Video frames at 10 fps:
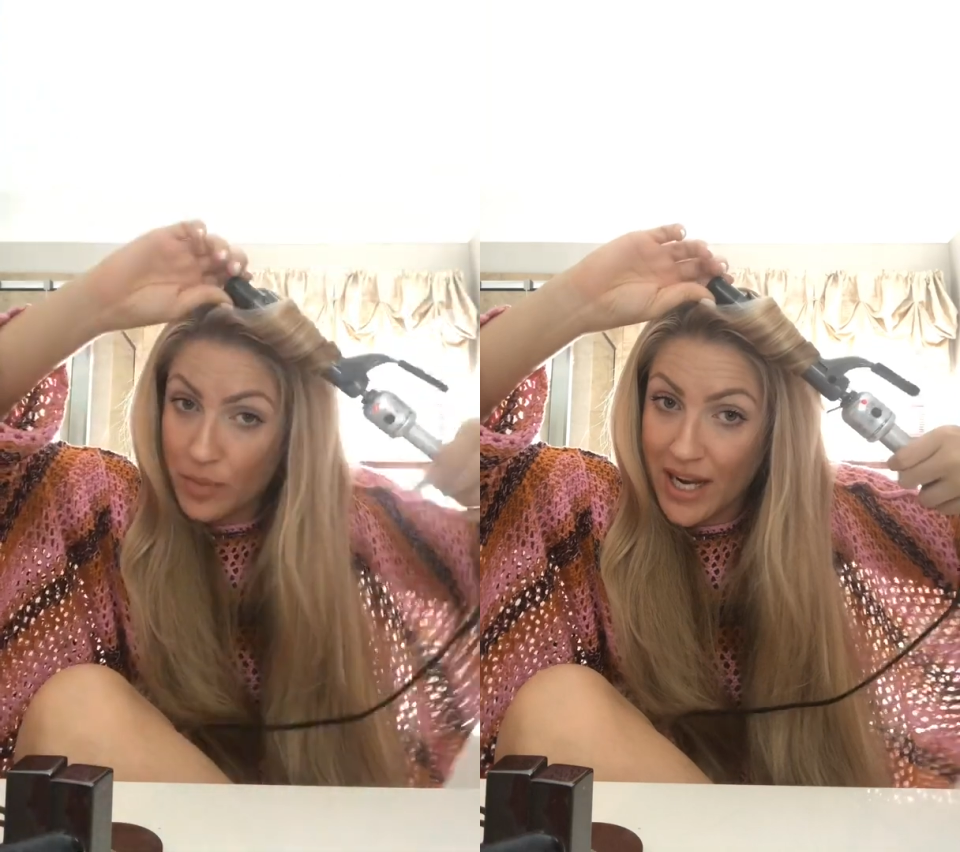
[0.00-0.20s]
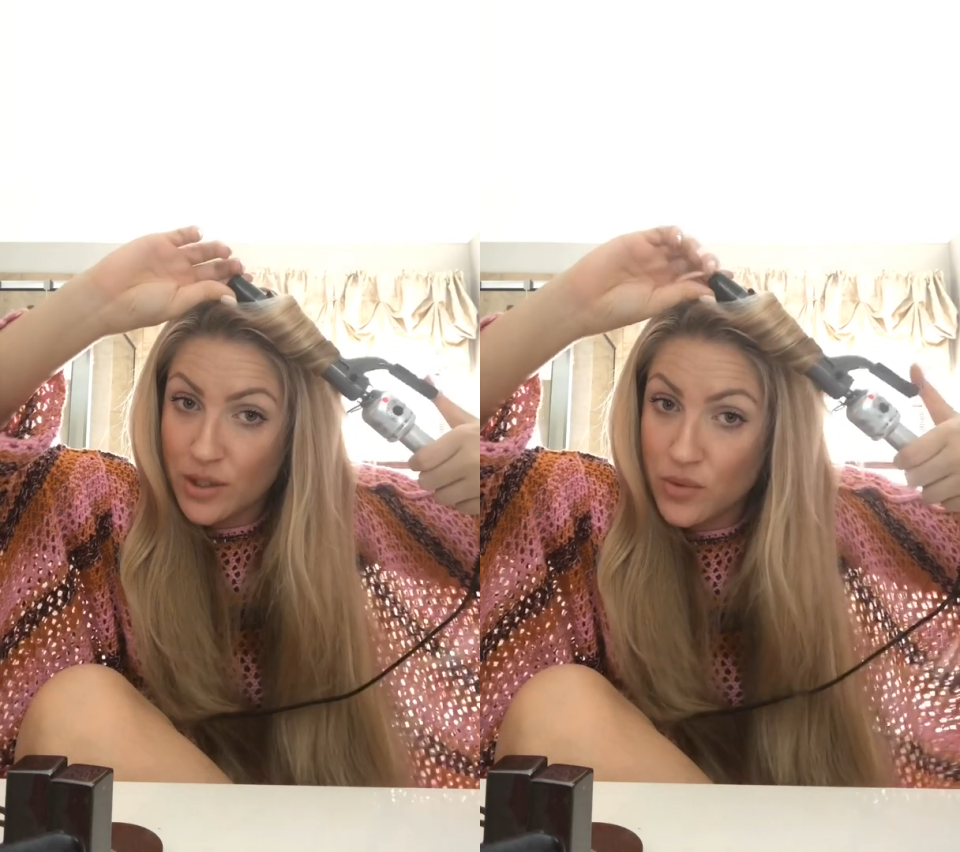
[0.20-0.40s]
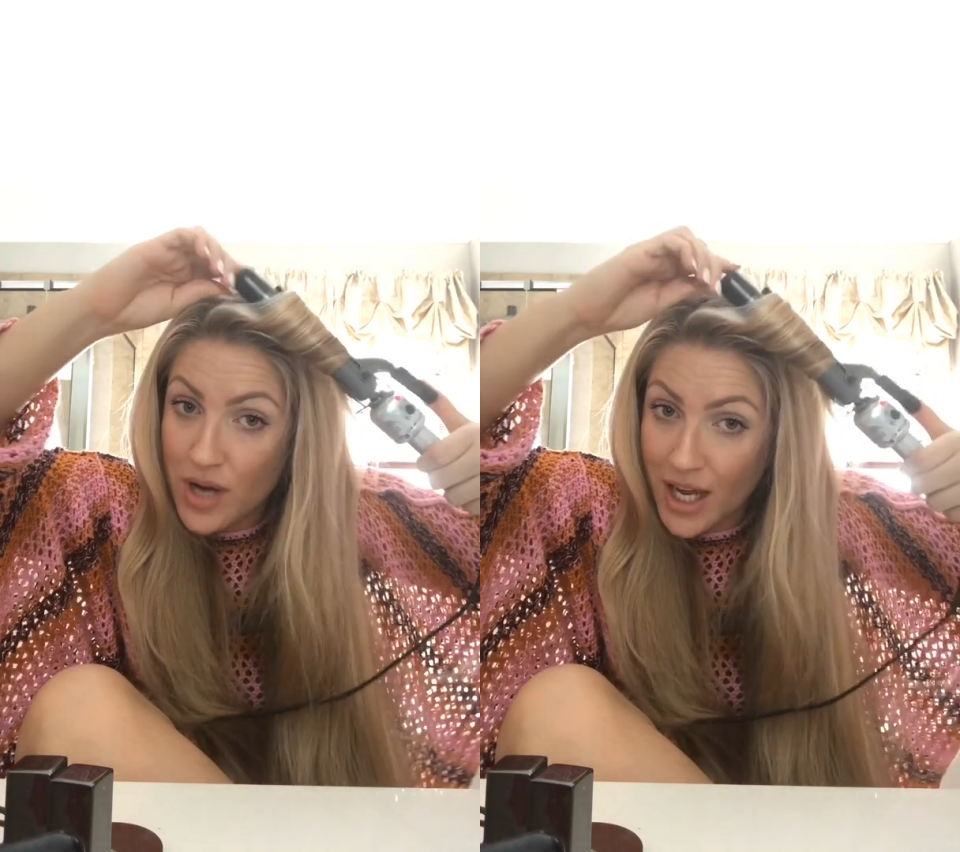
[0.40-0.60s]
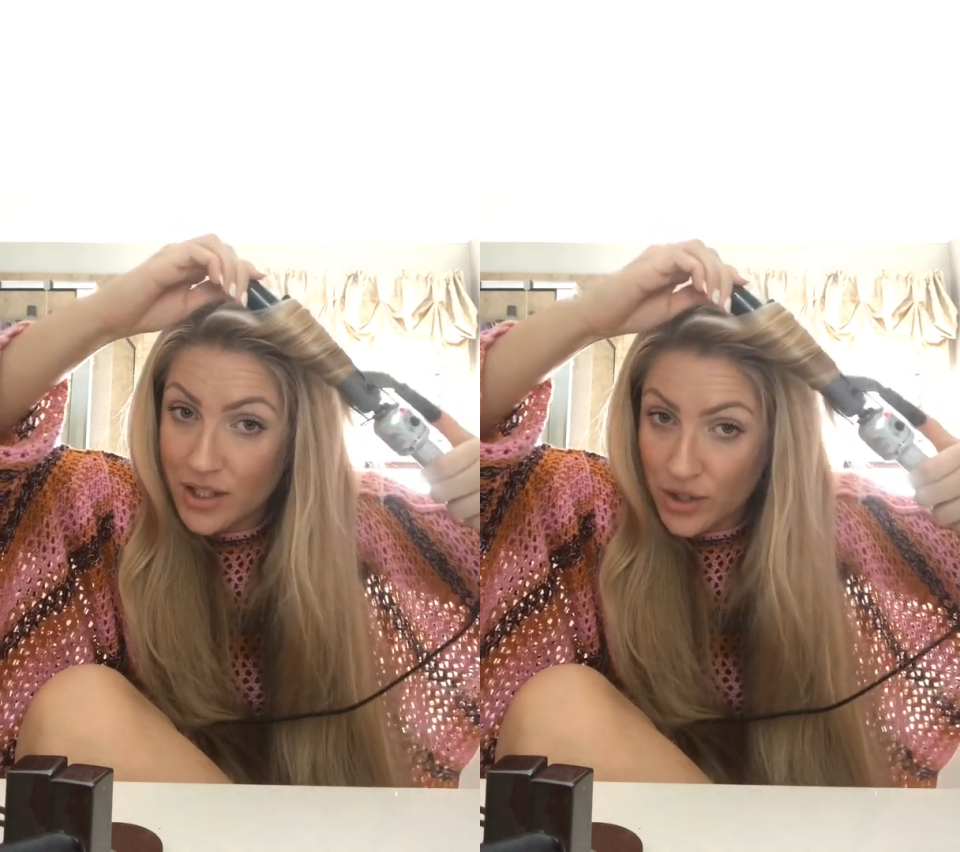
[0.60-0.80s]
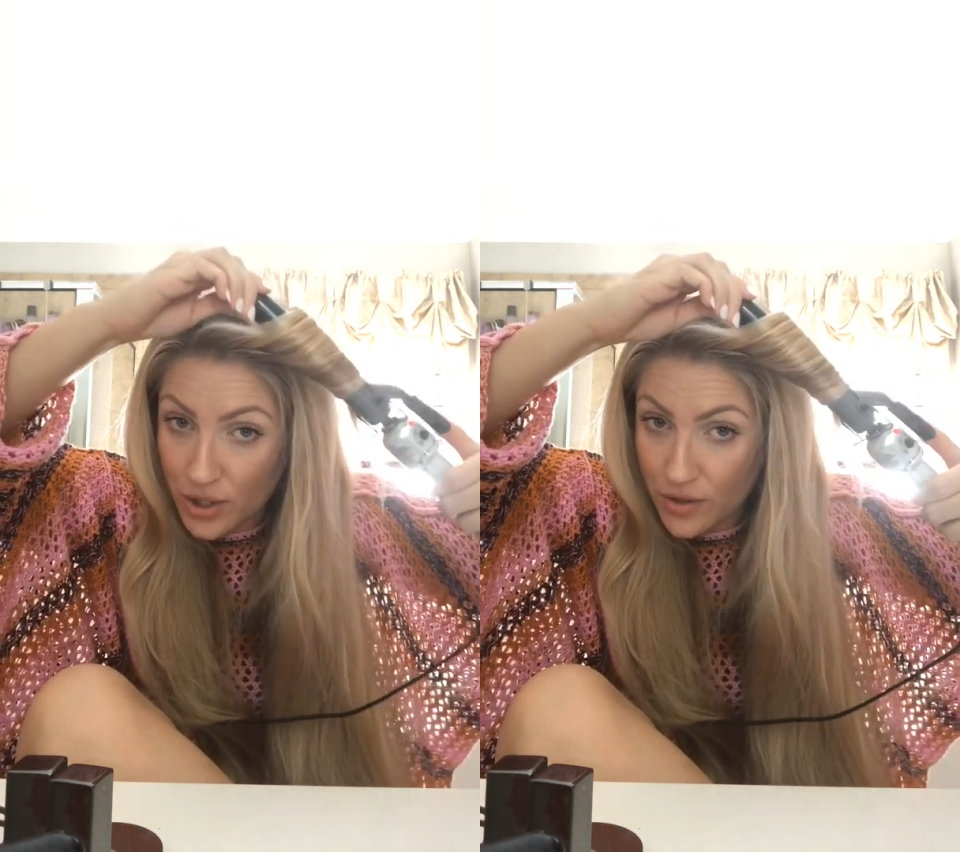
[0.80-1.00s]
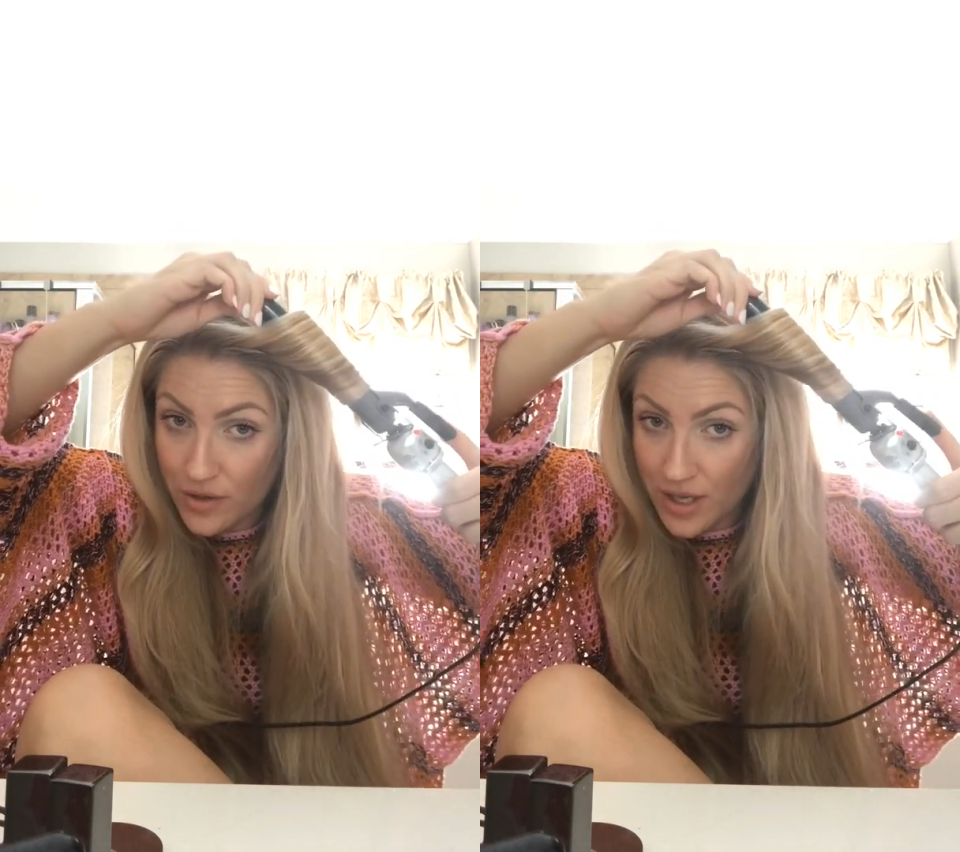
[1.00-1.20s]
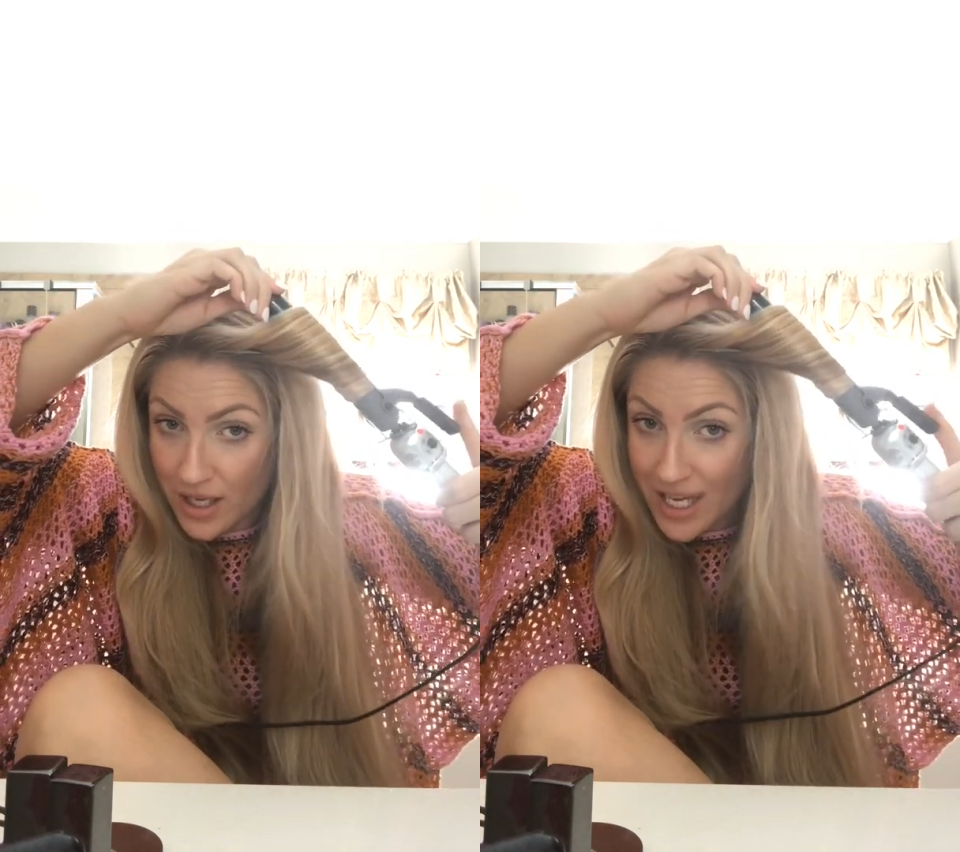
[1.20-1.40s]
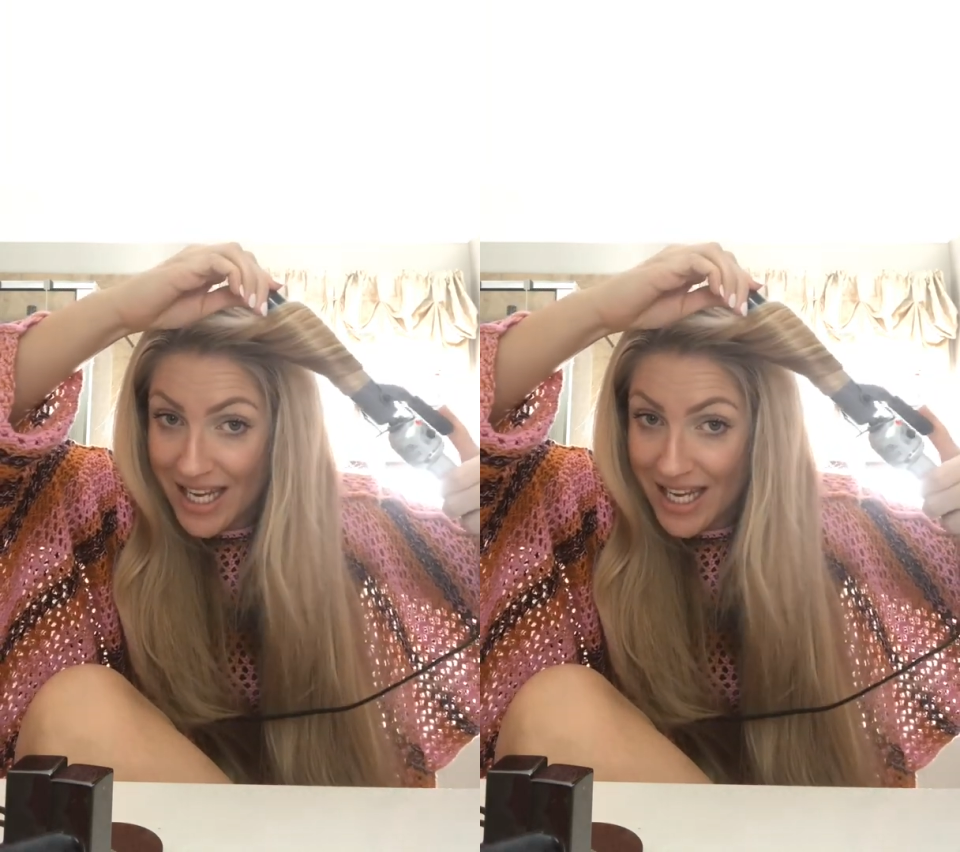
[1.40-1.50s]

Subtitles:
but I do not turn the